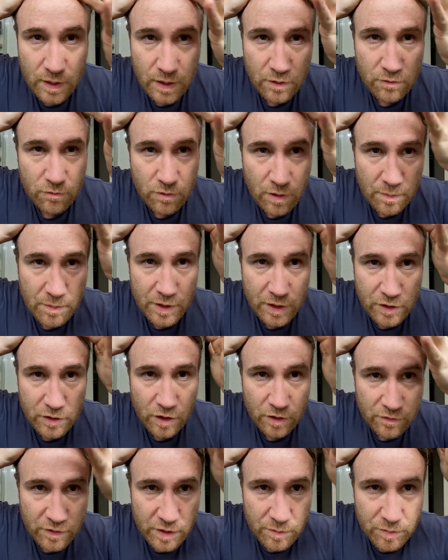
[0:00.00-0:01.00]
and rubbing it
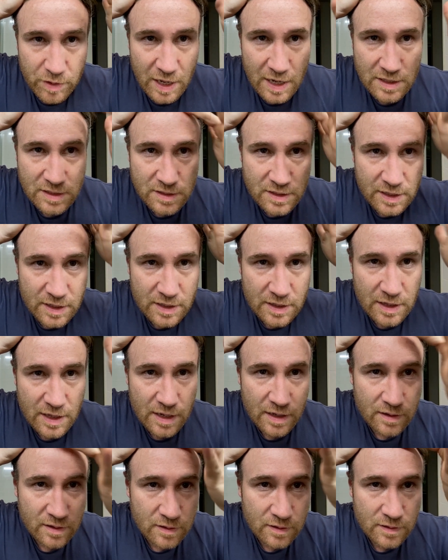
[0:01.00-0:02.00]
over the plastic in
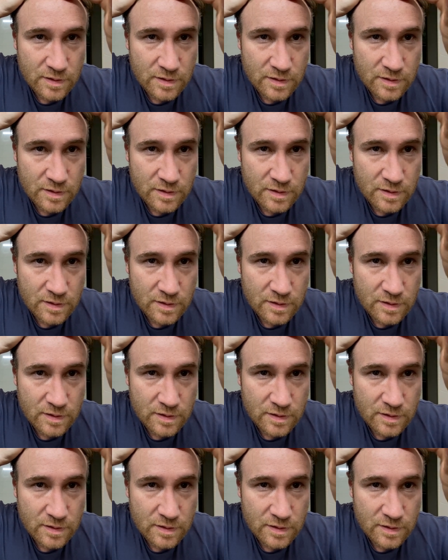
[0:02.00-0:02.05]
there.